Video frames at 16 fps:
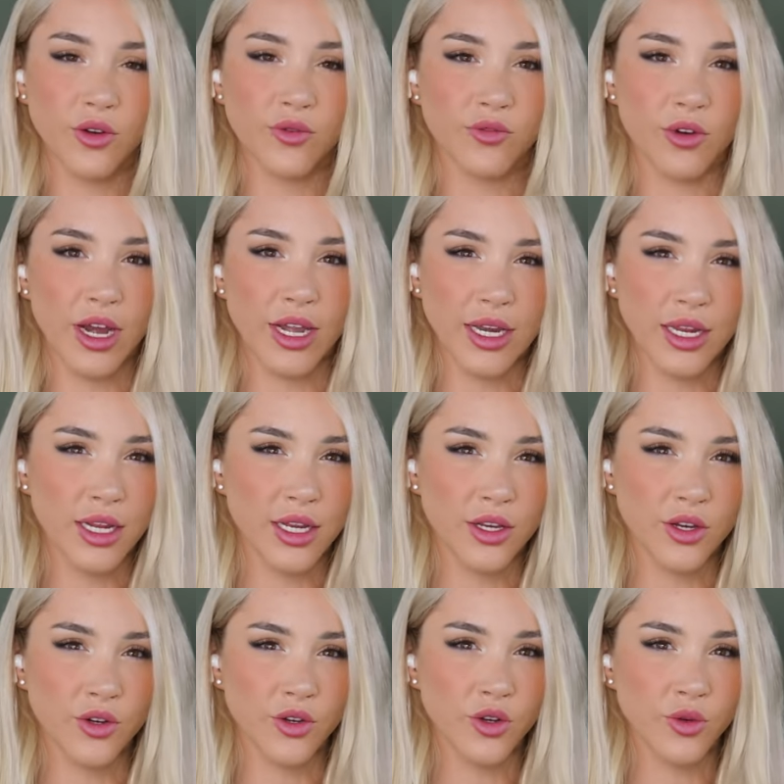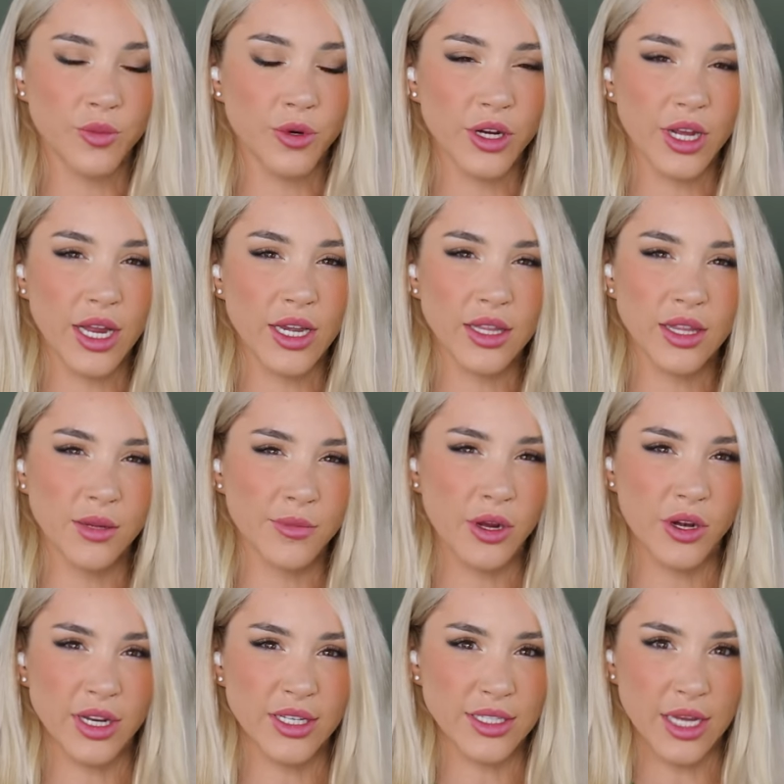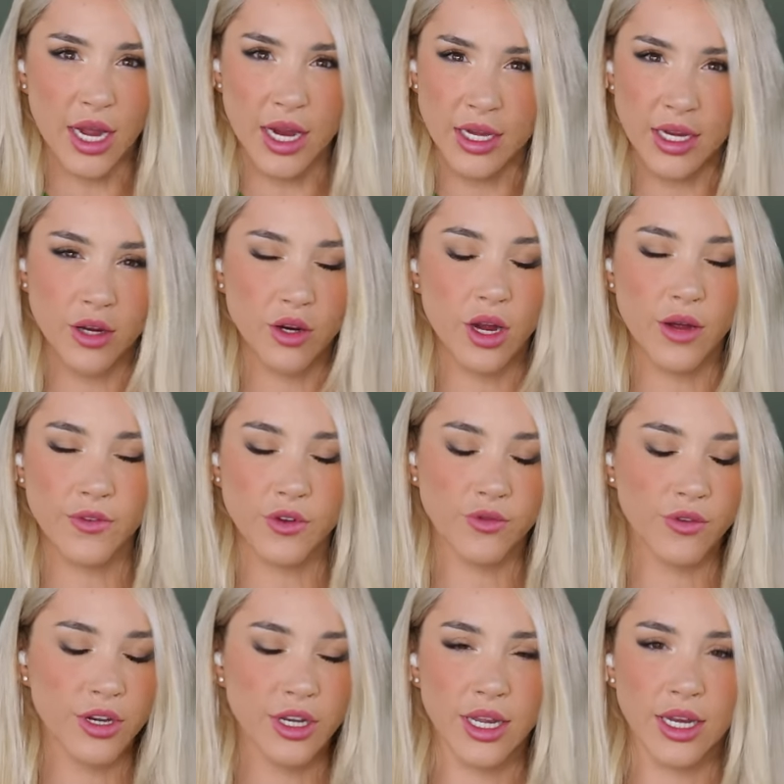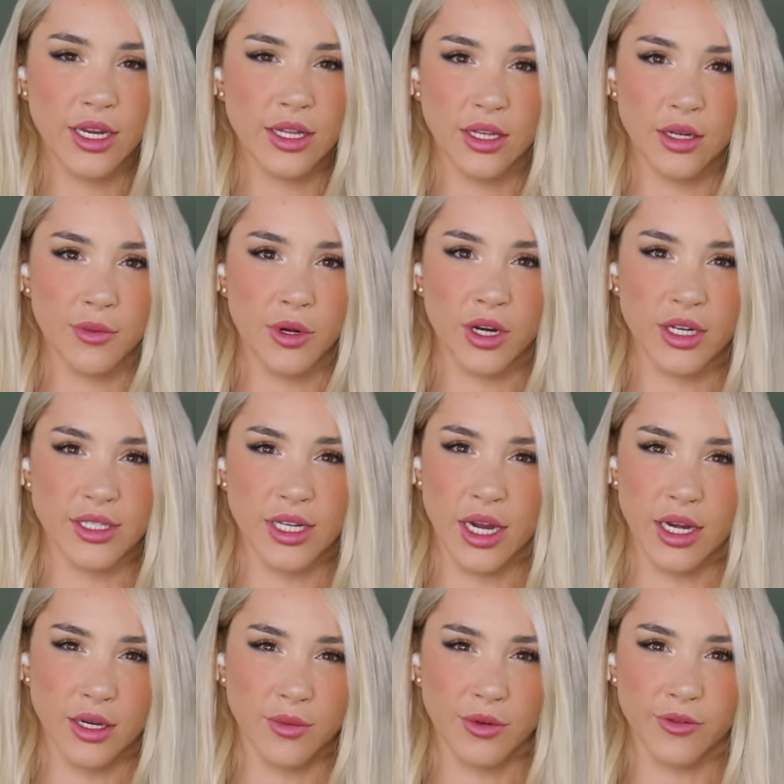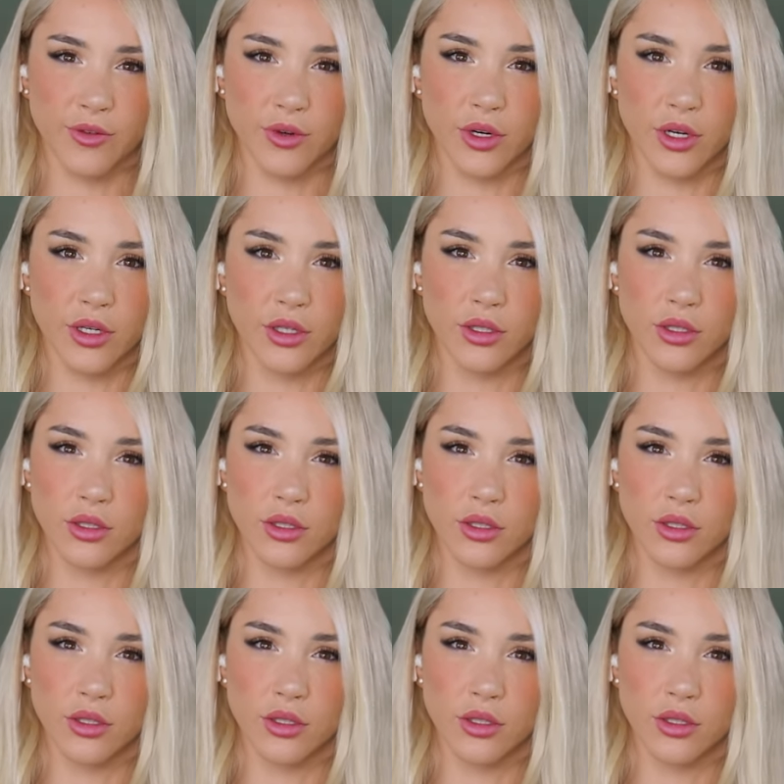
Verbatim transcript: on writing in your new book anything about anxiety, or have you written anything about anxiety before?